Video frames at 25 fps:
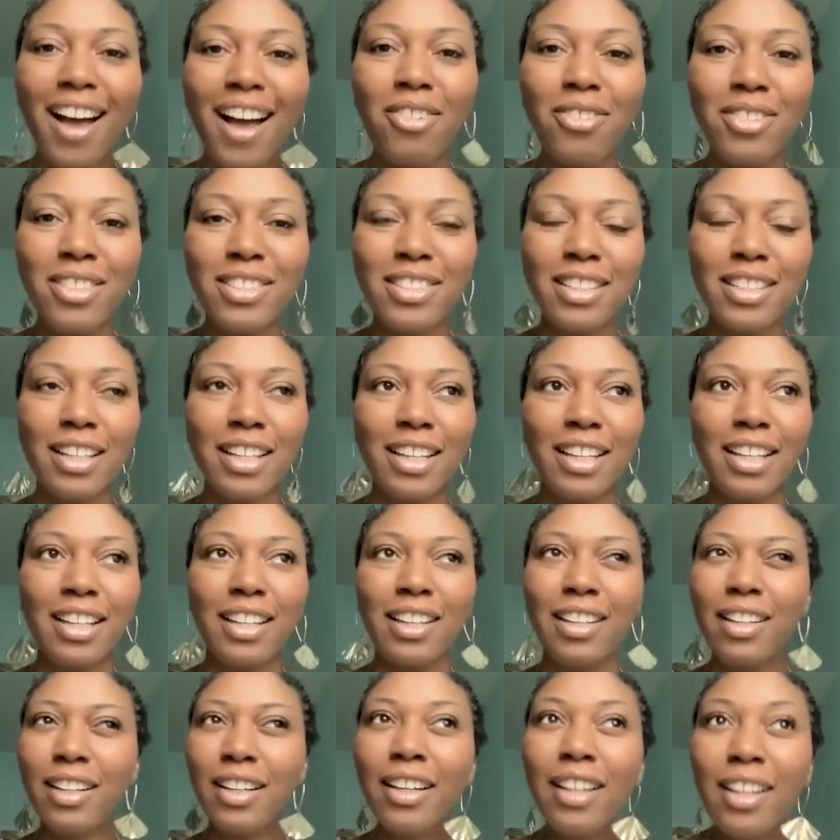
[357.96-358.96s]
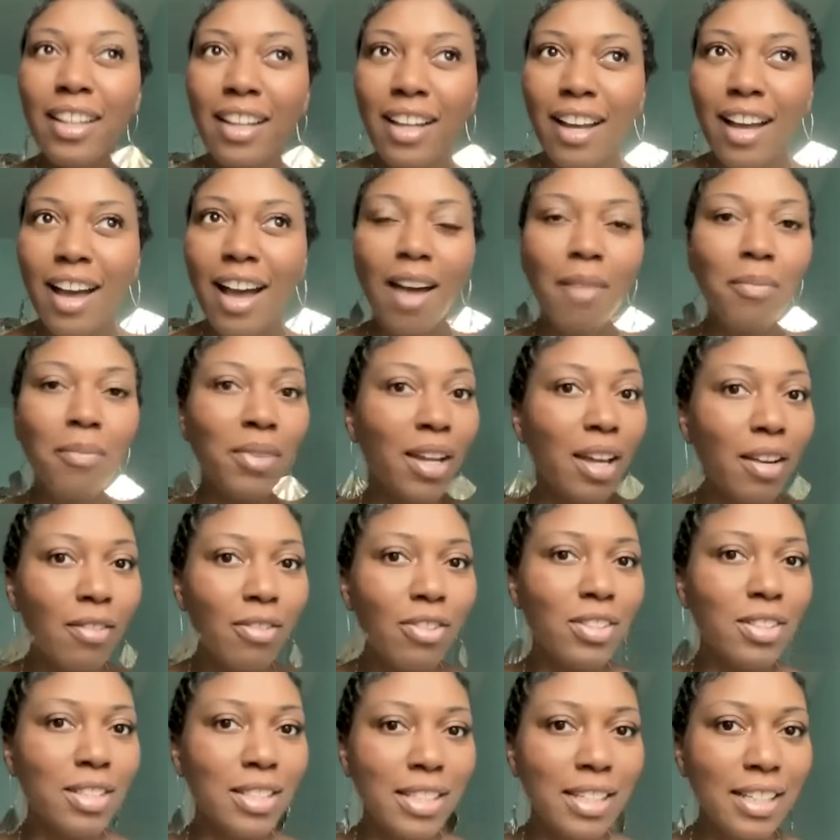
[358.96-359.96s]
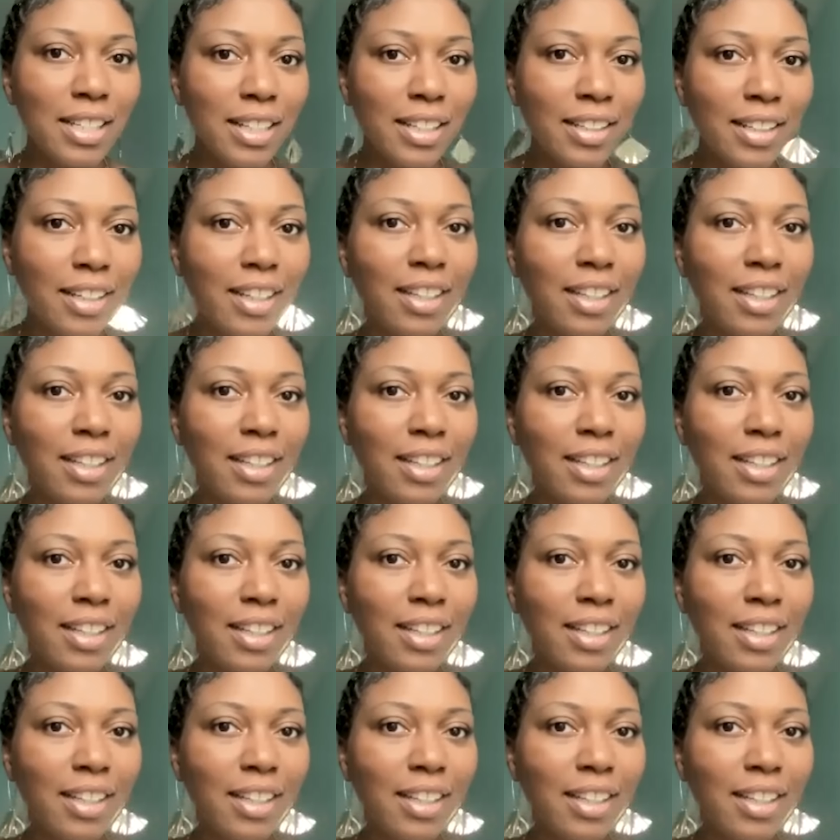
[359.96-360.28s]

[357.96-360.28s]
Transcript: I was like, I'm never sick.